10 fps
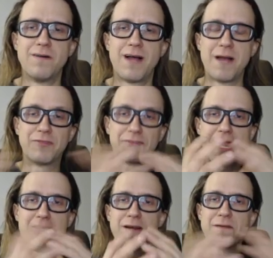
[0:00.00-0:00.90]

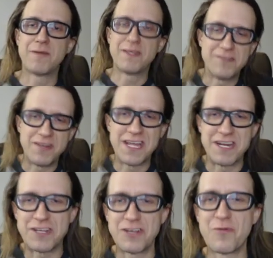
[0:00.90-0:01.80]
scared, but in a
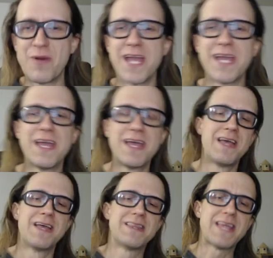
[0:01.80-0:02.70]
good way,
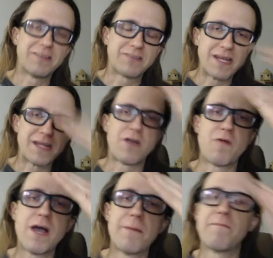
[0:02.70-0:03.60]
that it's going to go up.